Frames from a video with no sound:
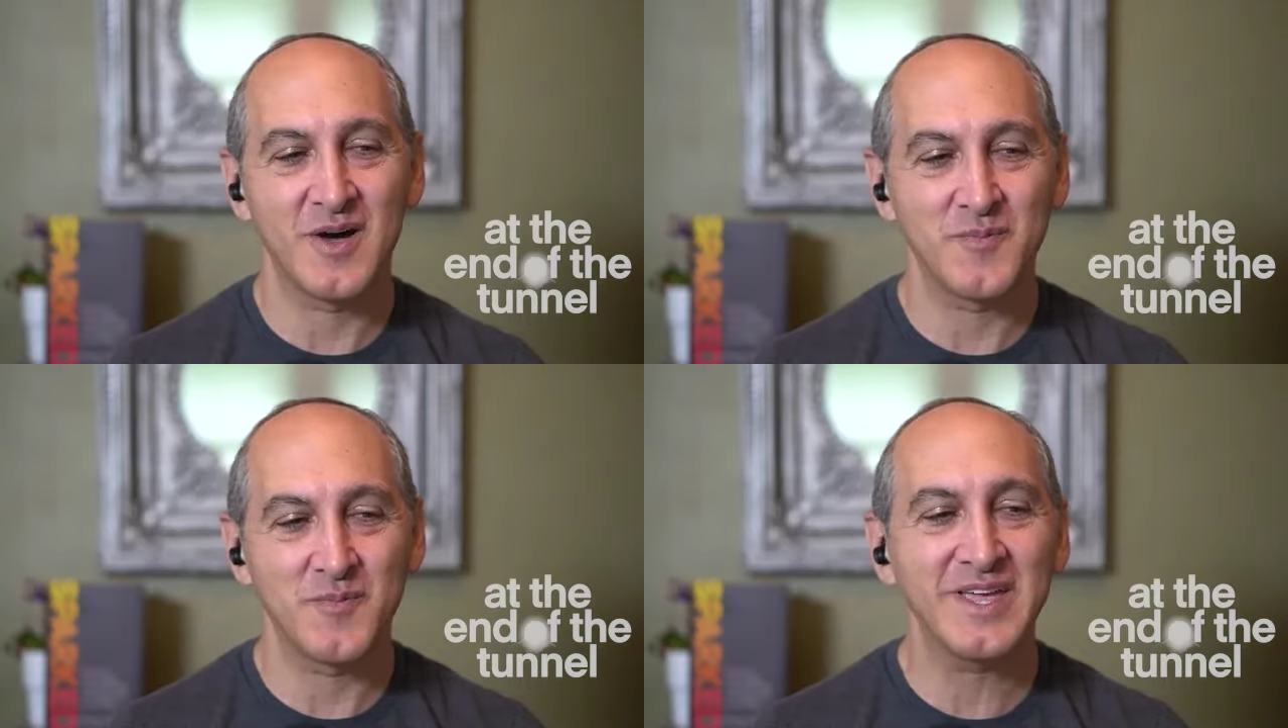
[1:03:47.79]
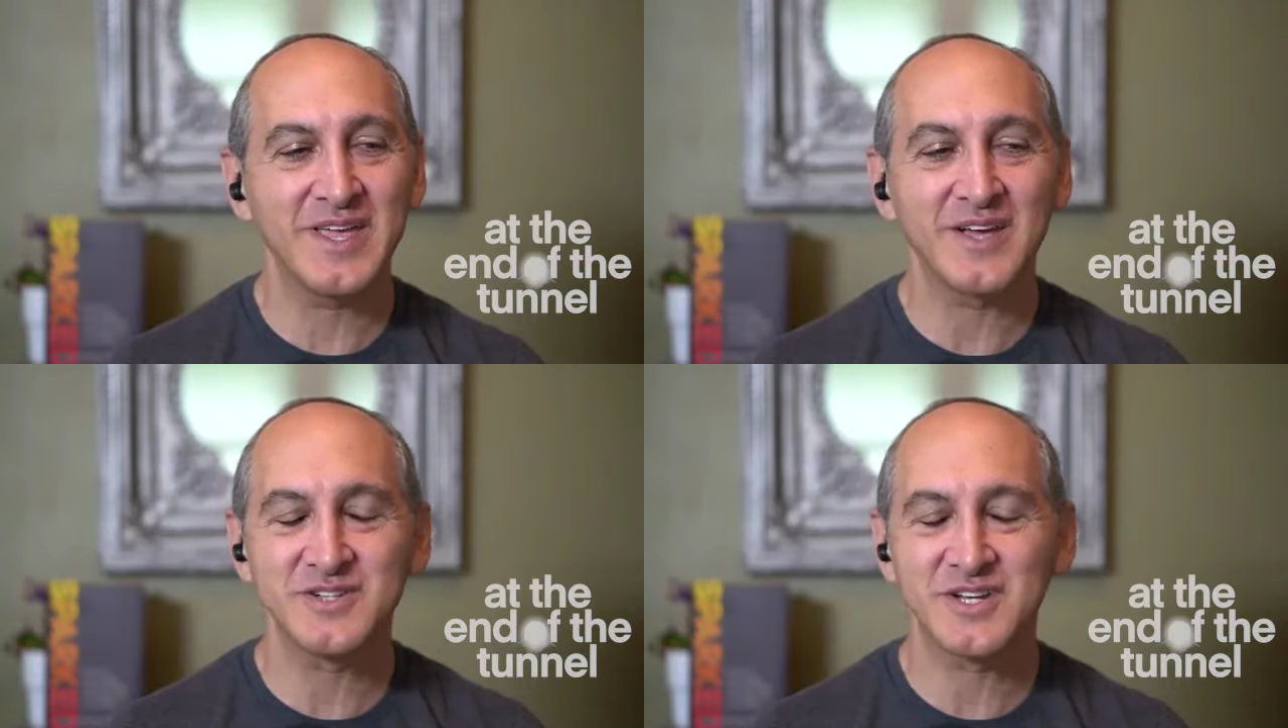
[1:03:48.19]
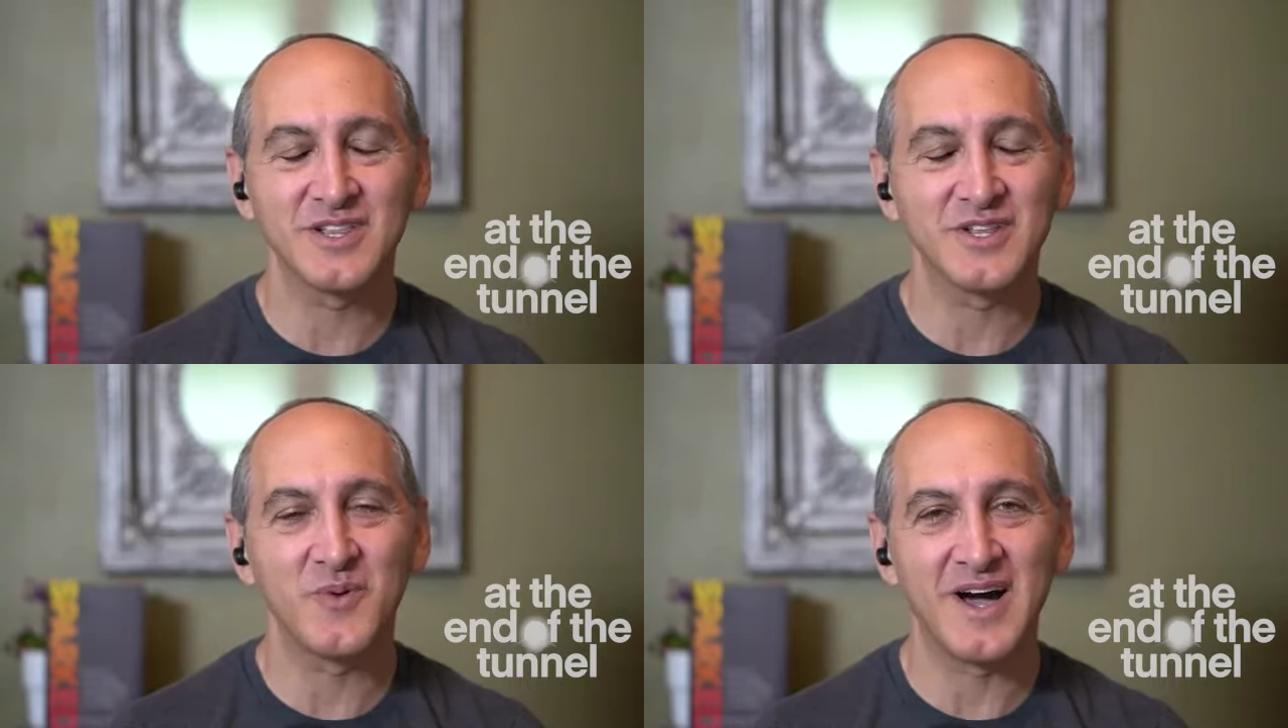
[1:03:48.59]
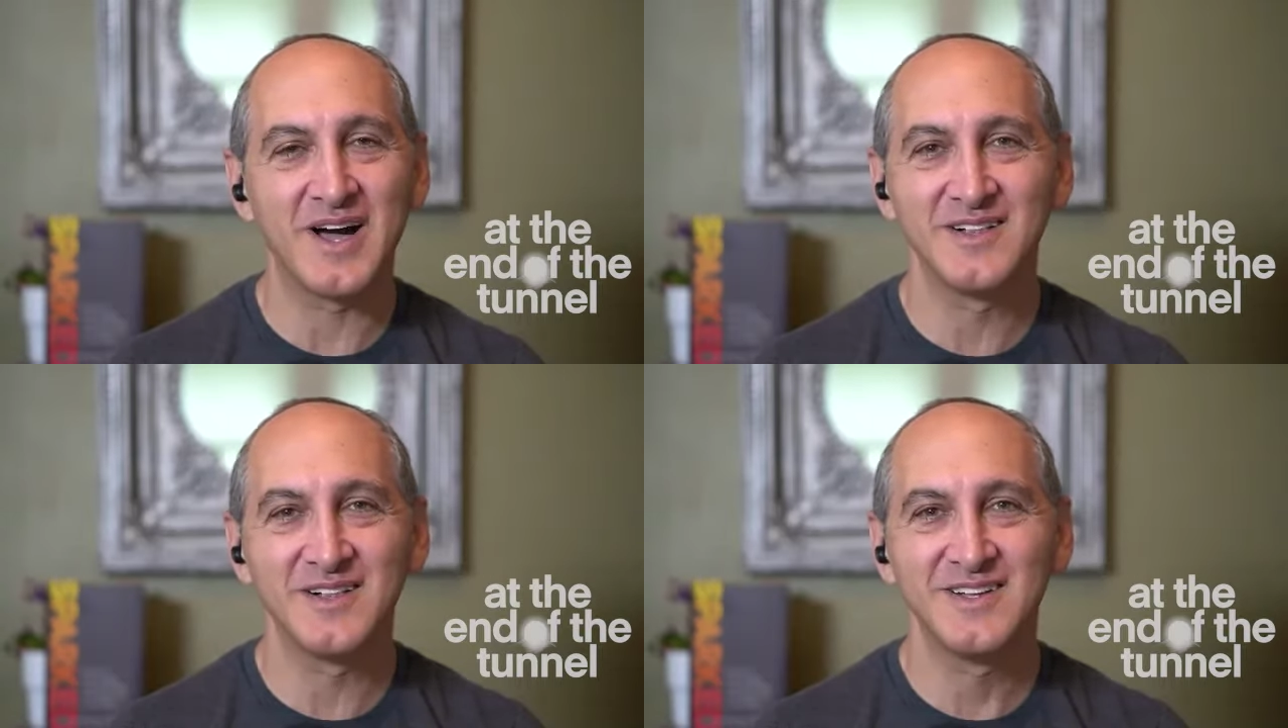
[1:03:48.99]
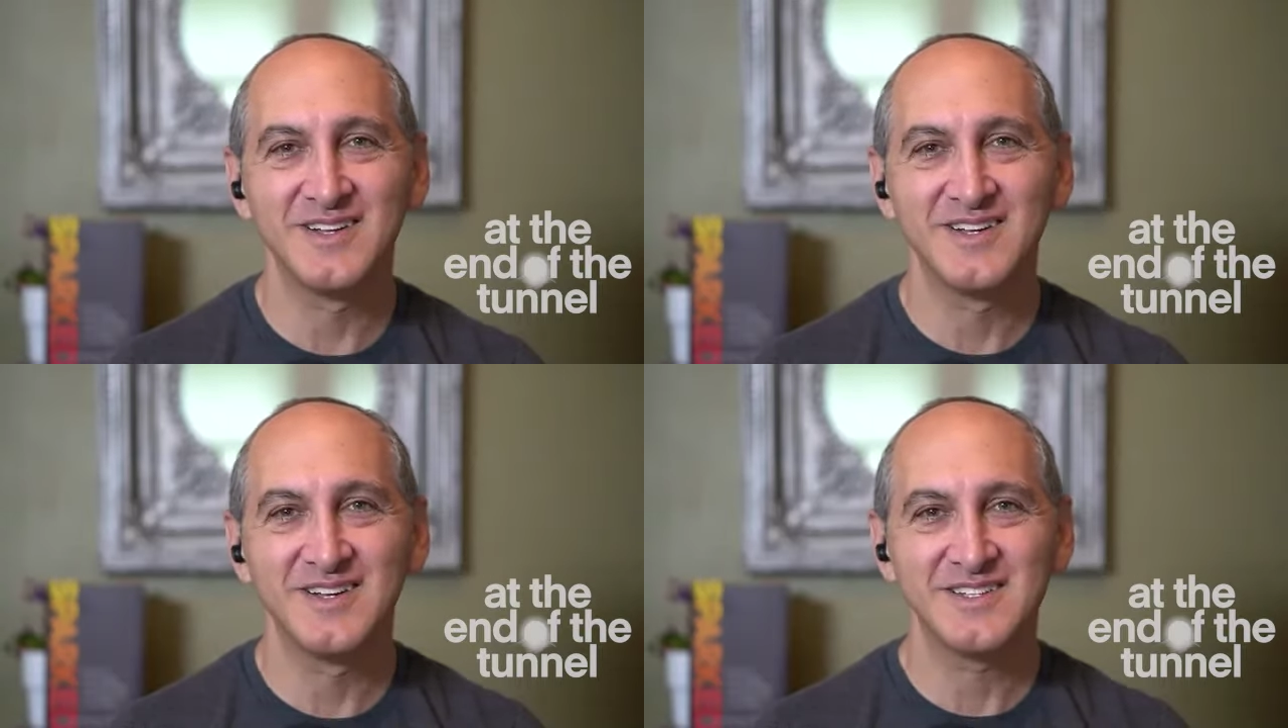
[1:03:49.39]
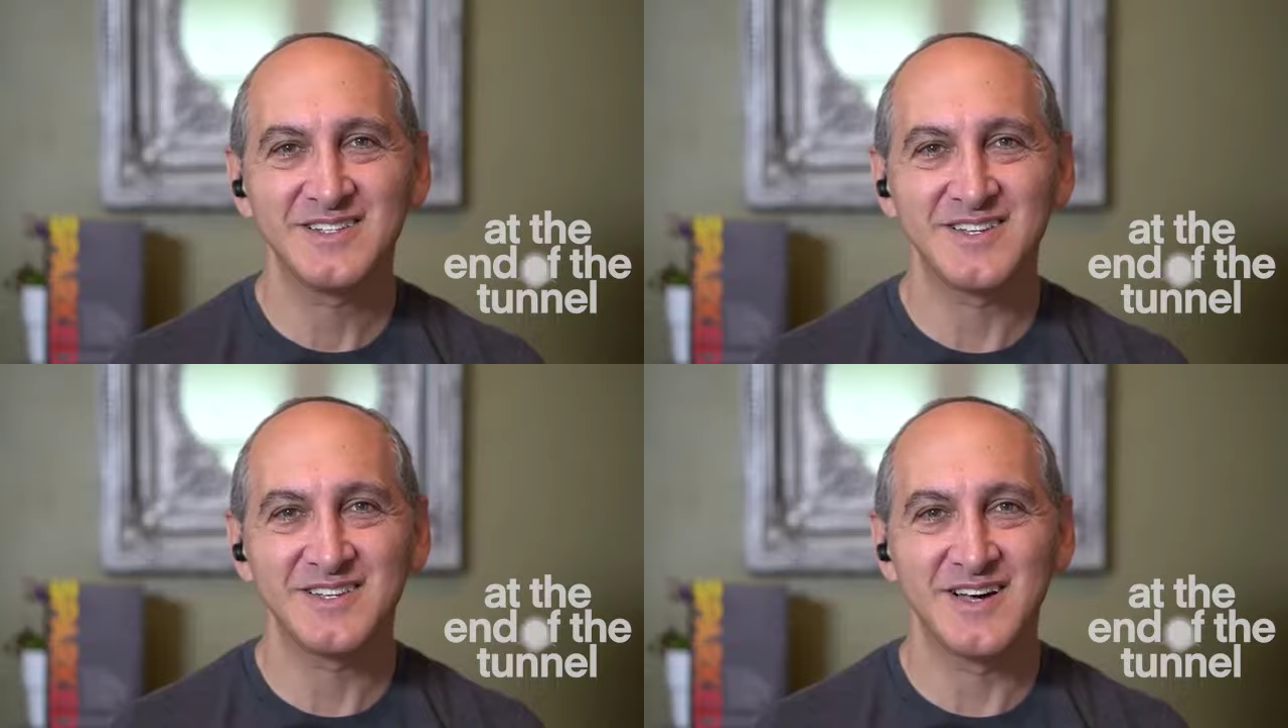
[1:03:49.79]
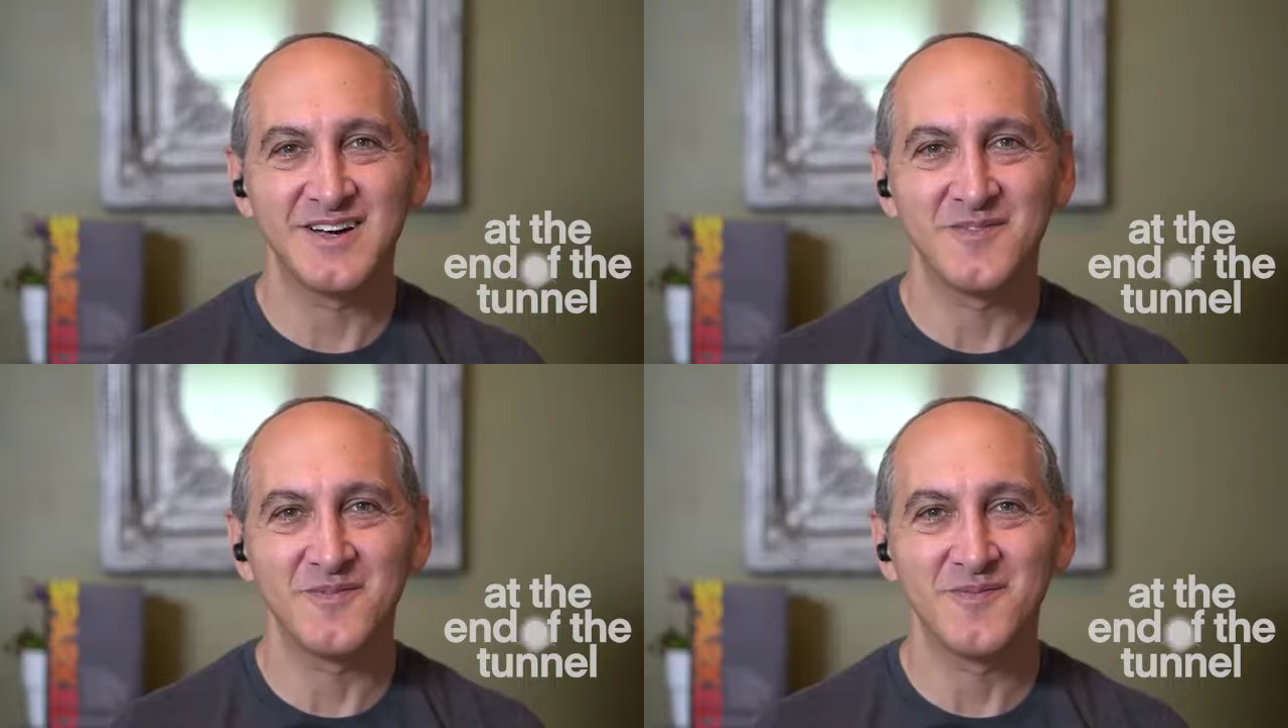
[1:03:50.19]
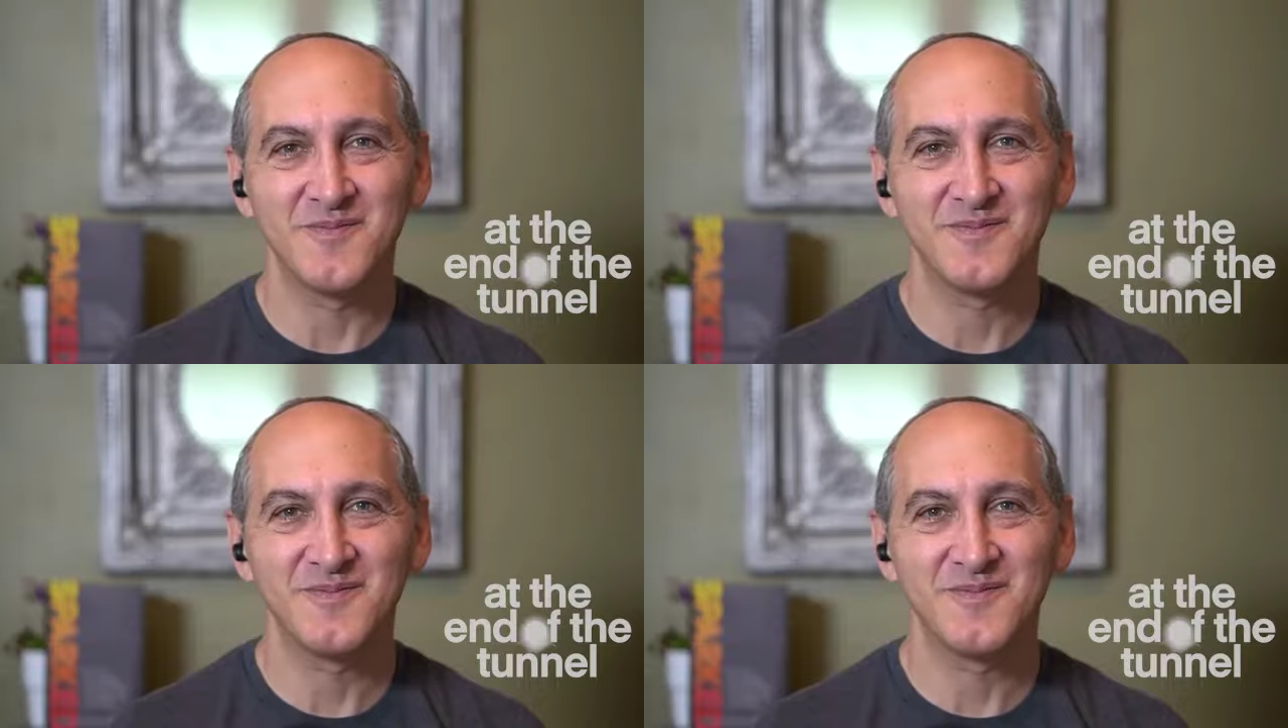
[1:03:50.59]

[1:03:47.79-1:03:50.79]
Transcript: But my ego took a little while to um,